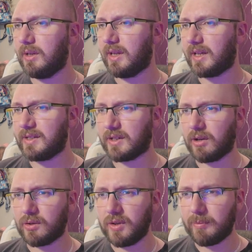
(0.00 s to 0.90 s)
like, is it
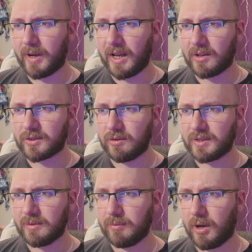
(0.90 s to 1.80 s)
concrete piles or
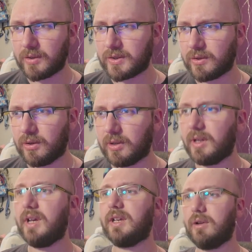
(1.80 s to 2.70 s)
is it moss, or, you know,